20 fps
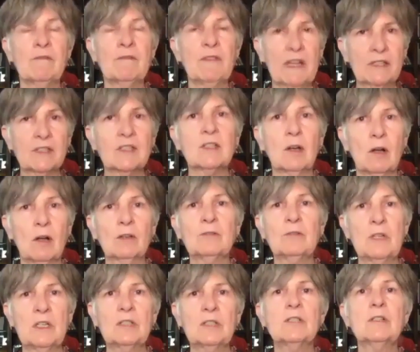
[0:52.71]
That's all you
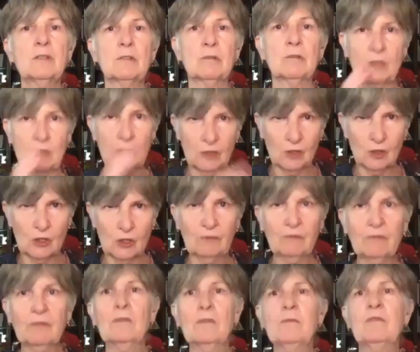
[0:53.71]
need to do is just shift
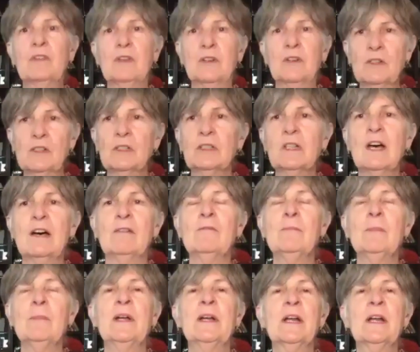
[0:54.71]
from fear to love. But